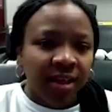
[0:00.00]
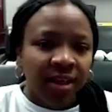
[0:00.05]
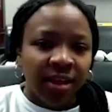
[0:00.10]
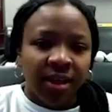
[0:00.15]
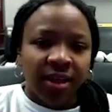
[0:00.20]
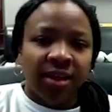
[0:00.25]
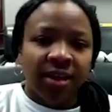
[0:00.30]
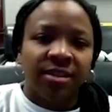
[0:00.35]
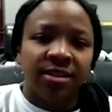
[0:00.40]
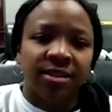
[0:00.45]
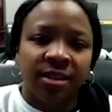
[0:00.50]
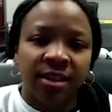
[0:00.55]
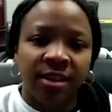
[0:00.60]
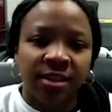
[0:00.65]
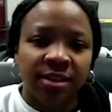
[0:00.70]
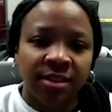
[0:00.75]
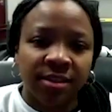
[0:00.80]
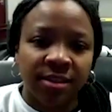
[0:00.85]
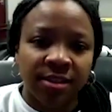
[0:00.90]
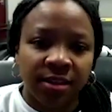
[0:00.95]

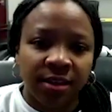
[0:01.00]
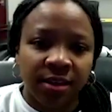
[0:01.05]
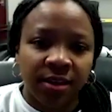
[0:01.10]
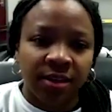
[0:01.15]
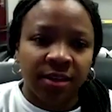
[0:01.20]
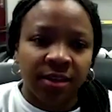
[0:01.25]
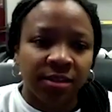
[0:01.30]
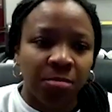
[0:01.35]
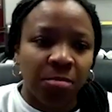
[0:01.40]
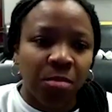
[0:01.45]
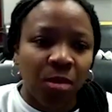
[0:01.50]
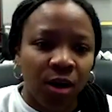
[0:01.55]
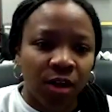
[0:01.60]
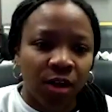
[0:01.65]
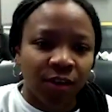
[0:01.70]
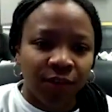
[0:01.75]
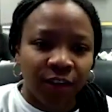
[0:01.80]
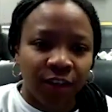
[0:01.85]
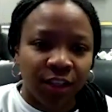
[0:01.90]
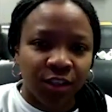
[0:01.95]
is a part
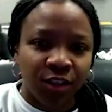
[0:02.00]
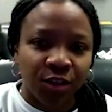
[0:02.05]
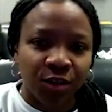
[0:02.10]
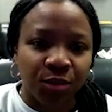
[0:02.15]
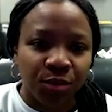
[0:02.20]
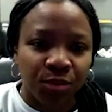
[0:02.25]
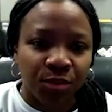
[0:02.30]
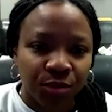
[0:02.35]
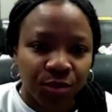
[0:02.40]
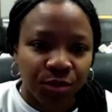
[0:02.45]
of it too.